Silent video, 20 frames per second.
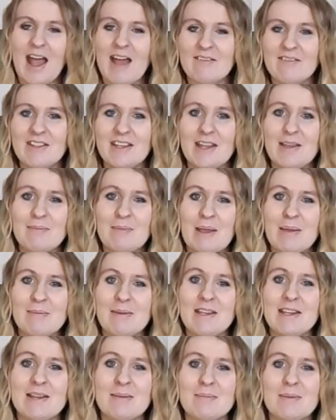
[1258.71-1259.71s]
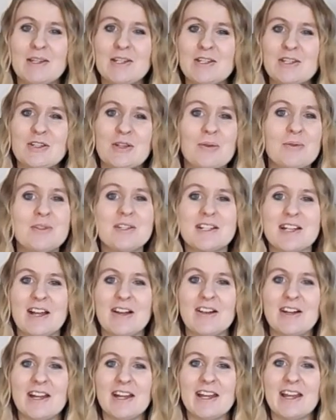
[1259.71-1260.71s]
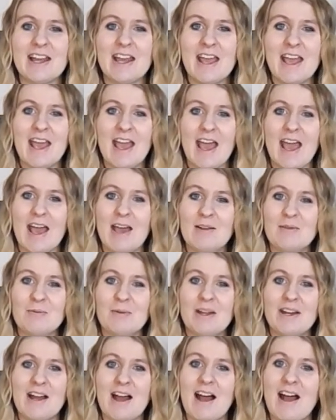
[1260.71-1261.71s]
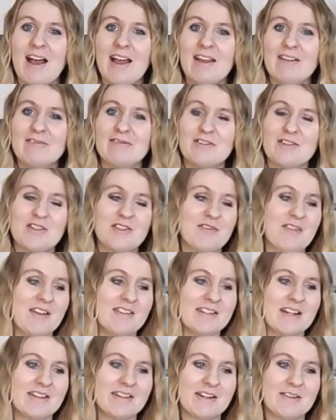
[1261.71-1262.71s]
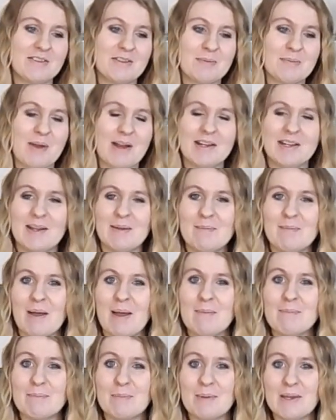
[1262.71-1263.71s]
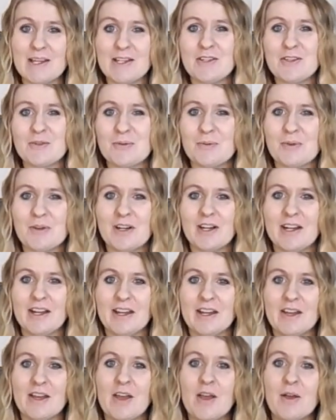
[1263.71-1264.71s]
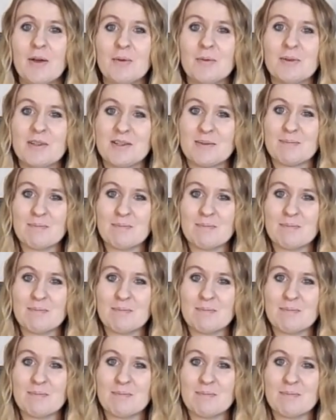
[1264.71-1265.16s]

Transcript: Having a baby can be so scary and when I first found out I was pregnant, my biggest worry was